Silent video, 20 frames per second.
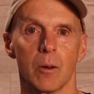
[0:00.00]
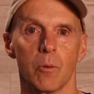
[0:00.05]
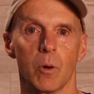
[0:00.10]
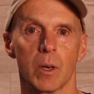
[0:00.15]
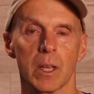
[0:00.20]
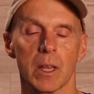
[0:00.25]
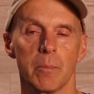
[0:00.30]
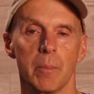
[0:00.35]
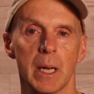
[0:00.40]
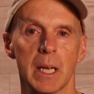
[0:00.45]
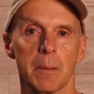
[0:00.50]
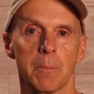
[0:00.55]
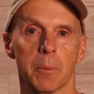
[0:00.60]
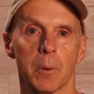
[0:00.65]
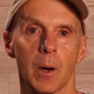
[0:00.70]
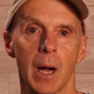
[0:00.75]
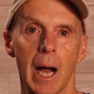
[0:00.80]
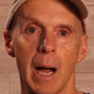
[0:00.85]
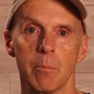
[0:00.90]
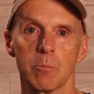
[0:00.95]
One of the many
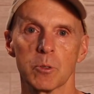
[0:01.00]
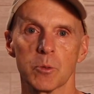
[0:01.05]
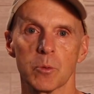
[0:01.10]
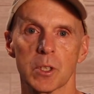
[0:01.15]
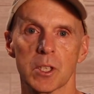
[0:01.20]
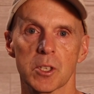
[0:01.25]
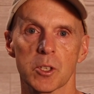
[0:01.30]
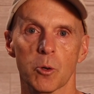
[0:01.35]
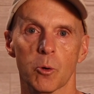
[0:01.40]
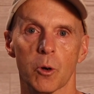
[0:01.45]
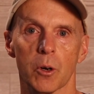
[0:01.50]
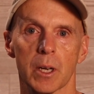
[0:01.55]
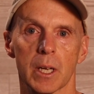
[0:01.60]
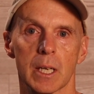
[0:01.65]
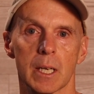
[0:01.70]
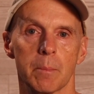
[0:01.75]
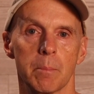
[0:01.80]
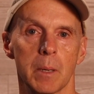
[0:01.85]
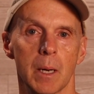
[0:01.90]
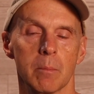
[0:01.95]
problems with storing
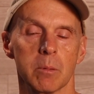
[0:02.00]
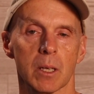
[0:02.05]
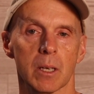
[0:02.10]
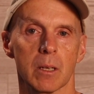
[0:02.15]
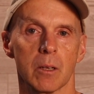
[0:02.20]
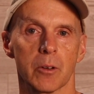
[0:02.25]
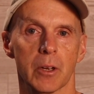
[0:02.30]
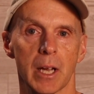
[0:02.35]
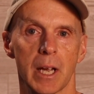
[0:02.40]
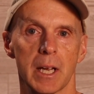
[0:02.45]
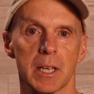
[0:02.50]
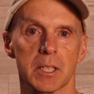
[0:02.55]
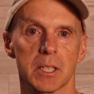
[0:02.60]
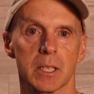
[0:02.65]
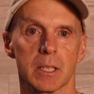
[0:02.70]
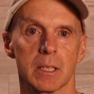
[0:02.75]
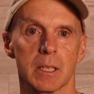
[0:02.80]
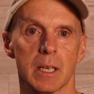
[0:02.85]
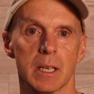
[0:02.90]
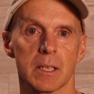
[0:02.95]
at a public
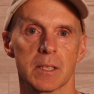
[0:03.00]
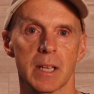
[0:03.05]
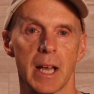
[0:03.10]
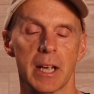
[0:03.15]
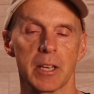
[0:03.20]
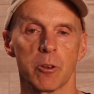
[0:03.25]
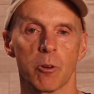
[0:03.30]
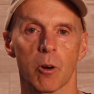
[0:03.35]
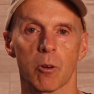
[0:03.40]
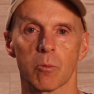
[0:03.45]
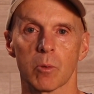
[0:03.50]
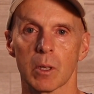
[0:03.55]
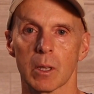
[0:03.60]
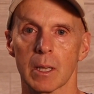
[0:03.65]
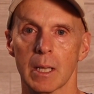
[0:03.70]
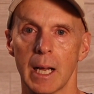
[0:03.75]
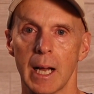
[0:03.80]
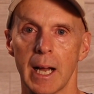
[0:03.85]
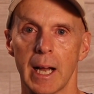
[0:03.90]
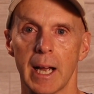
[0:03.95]
location is that you are
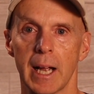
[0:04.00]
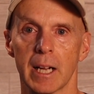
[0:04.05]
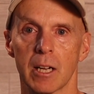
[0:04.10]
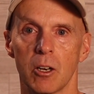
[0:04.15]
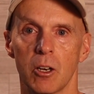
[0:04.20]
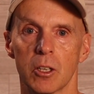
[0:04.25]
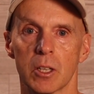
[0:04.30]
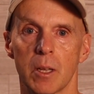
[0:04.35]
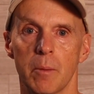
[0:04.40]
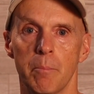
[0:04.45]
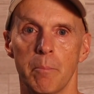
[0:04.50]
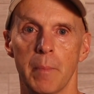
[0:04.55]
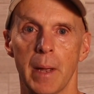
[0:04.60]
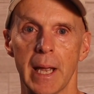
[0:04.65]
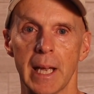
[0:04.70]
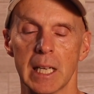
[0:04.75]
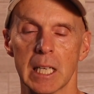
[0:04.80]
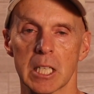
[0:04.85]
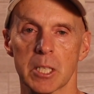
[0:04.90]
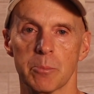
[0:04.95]
relying on the
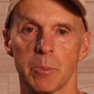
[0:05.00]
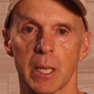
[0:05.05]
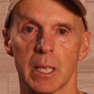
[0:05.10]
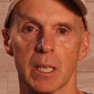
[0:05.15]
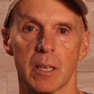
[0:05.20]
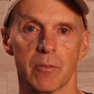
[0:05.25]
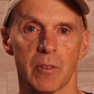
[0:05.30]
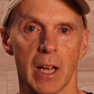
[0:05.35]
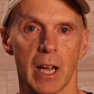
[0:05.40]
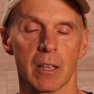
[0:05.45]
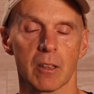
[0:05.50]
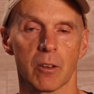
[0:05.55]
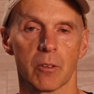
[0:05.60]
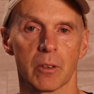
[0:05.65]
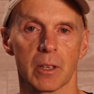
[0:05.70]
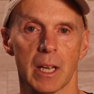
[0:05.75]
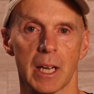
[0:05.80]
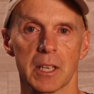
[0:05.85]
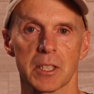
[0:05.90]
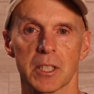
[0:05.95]
management of that
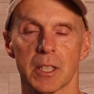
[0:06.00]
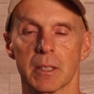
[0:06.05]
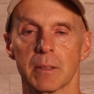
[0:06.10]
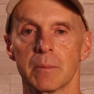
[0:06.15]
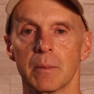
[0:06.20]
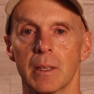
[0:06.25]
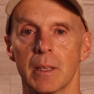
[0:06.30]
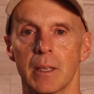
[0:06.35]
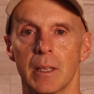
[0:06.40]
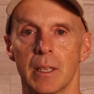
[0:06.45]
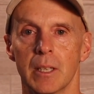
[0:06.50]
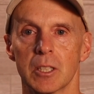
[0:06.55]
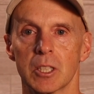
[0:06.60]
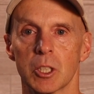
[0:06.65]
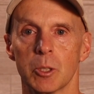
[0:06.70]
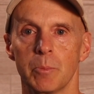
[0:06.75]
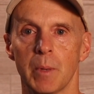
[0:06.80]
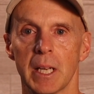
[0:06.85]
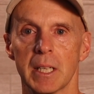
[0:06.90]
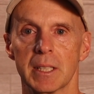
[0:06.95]
location
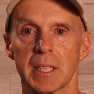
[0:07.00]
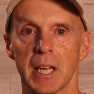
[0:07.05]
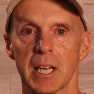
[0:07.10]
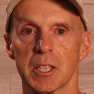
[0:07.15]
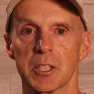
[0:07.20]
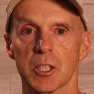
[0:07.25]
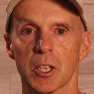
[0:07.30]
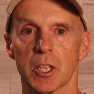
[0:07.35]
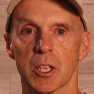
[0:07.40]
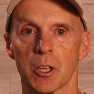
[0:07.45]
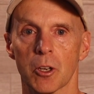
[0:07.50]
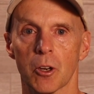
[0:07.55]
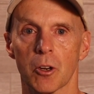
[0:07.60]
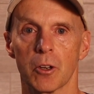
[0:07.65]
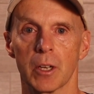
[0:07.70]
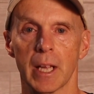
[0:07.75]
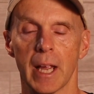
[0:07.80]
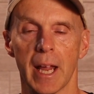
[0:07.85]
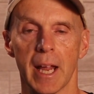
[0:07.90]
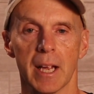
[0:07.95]
to maintain
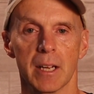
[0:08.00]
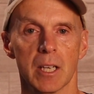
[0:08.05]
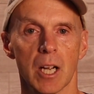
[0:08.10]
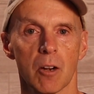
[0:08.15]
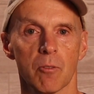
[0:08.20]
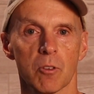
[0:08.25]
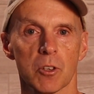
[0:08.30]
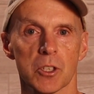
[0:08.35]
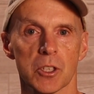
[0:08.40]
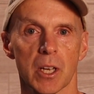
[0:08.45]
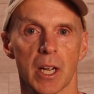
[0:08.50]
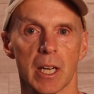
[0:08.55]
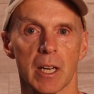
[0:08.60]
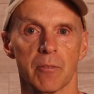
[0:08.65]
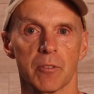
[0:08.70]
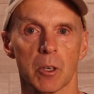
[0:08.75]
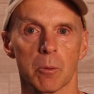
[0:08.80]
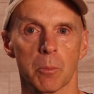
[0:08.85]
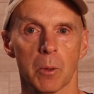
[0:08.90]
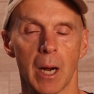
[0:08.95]
security and oversight
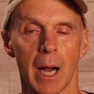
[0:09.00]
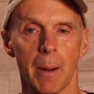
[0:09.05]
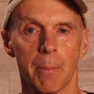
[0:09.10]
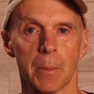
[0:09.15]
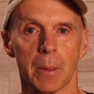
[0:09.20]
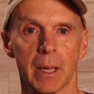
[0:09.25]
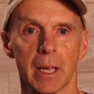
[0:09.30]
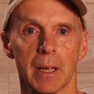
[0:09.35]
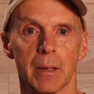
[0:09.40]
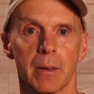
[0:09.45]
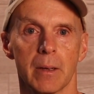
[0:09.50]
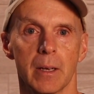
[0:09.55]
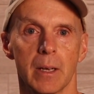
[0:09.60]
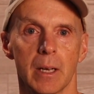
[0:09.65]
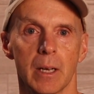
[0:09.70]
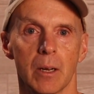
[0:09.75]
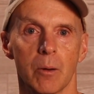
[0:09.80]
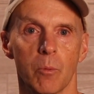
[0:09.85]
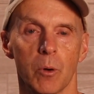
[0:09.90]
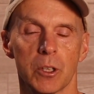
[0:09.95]
of your property
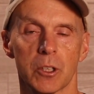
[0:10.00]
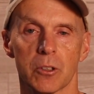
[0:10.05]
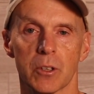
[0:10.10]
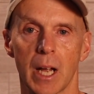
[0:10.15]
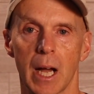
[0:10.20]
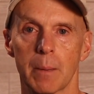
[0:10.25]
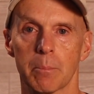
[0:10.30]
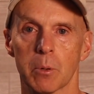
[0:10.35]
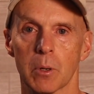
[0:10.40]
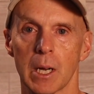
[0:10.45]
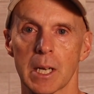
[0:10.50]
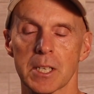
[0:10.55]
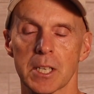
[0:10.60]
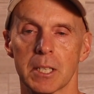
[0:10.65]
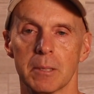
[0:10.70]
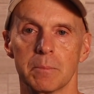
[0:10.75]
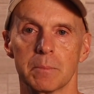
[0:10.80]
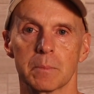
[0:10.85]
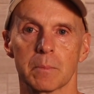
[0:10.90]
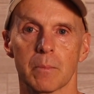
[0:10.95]
when you're not
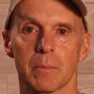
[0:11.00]
present.